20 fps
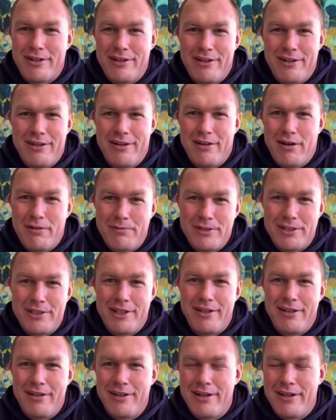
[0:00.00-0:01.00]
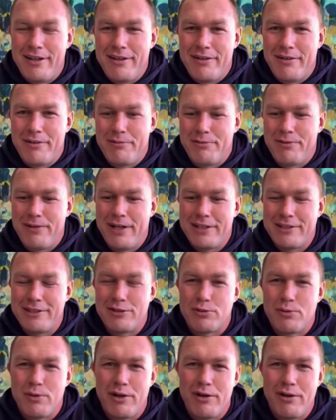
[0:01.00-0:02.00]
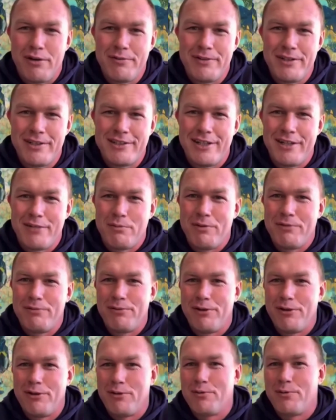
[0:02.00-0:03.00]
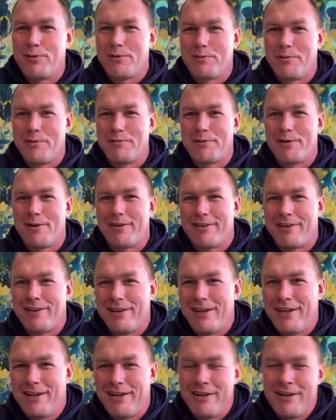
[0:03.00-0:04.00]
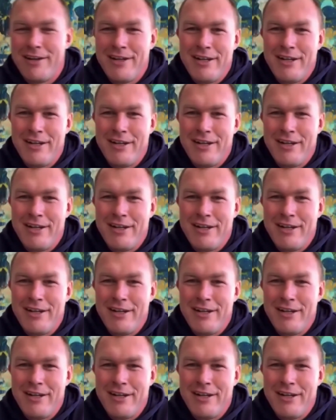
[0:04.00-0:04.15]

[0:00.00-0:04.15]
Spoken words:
And obviously, for us, it's quite obvious that we're fond of what we've got there.